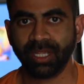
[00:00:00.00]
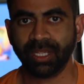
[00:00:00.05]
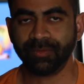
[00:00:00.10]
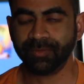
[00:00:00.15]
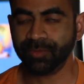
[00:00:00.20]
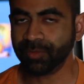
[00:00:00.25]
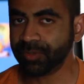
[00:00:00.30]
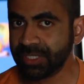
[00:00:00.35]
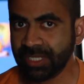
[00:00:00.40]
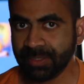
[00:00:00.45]

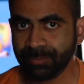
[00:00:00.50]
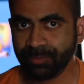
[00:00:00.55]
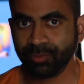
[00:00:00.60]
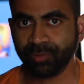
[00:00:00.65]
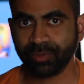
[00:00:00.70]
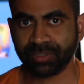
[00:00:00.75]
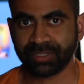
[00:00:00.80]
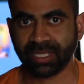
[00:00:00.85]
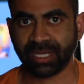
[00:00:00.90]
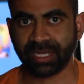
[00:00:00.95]
If you keep
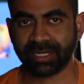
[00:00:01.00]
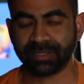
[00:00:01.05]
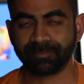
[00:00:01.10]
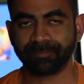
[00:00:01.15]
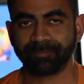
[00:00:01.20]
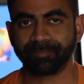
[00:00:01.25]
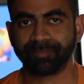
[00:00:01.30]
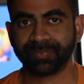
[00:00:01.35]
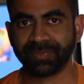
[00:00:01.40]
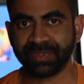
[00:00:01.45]
doing that,
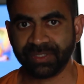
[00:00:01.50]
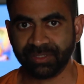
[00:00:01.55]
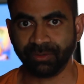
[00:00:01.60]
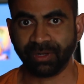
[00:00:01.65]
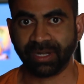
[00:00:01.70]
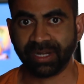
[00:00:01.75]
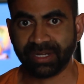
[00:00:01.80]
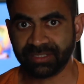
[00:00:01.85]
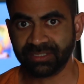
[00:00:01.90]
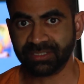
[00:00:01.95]
your
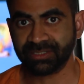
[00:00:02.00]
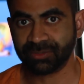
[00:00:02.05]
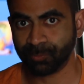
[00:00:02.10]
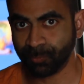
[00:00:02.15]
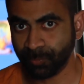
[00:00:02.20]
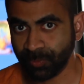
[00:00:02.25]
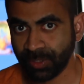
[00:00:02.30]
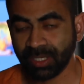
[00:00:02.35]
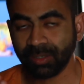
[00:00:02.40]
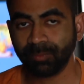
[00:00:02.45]
energies
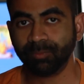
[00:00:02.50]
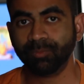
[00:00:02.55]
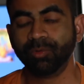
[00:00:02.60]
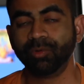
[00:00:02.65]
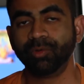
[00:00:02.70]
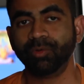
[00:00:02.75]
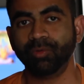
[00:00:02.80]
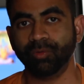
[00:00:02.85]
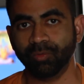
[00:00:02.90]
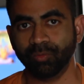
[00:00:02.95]
will
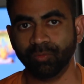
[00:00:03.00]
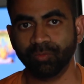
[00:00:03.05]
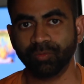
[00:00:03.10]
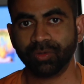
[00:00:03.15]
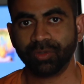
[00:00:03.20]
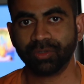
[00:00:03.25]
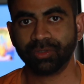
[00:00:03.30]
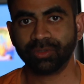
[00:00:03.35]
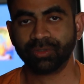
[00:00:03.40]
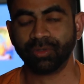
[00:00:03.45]
move
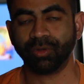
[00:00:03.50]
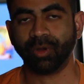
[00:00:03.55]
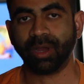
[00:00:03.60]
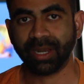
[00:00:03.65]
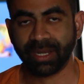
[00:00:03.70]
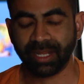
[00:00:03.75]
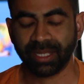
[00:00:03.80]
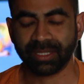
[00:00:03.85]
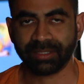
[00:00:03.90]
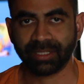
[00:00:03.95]
to
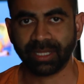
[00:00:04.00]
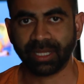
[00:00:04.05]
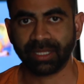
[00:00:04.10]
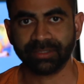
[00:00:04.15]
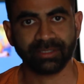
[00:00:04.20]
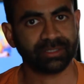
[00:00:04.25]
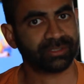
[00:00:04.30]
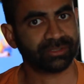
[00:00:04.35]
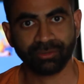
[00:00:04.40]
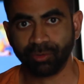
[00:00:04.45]
Anhata.
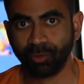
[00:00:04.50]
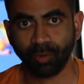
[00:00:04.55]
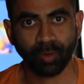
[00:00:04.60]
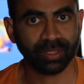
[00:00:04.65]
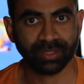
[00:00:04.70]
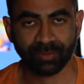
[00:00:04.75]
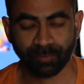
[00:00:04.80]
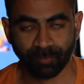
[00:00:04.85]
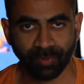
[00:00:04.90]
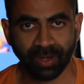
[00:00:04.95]
There's no
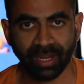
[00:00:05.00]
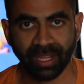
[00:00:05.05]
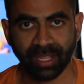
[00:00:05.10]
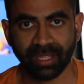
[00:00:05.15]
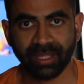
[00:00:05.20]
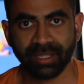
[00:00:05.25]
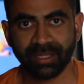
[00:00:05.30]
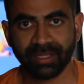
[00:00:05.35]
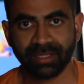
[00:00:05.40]
other way,